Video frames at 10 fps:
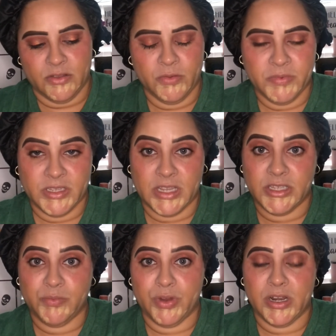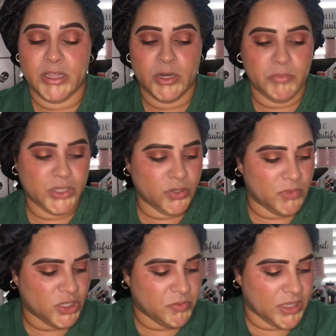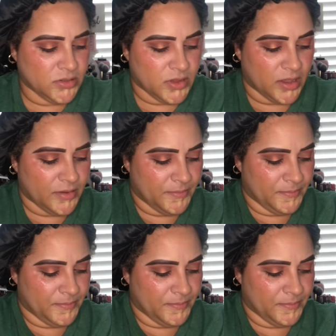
Oops, I sprayed a little bit too much, but that's okay.